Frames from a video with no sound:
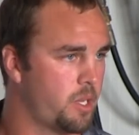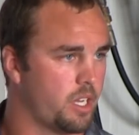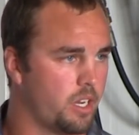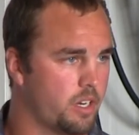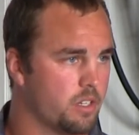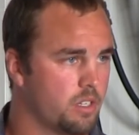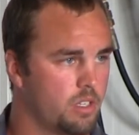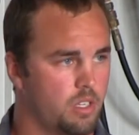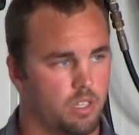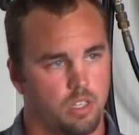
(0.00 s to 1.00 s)
in here.
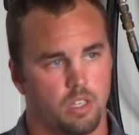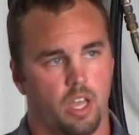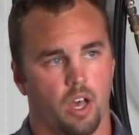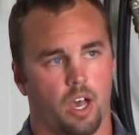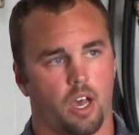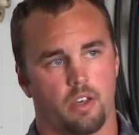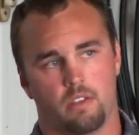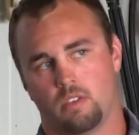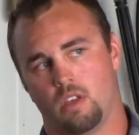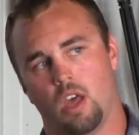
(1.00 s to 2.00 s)

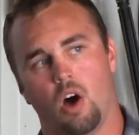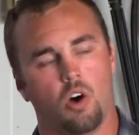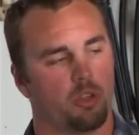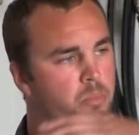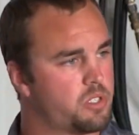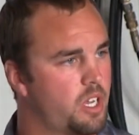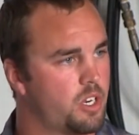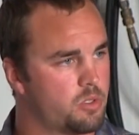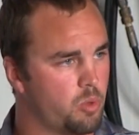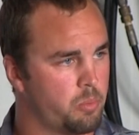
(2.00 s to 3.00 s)
All the
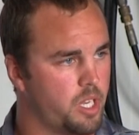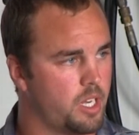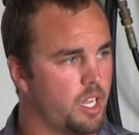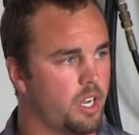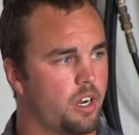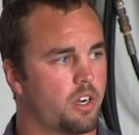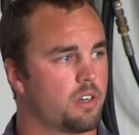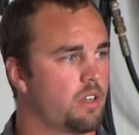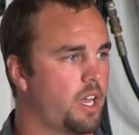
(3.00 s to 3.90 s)
presenters will be in here,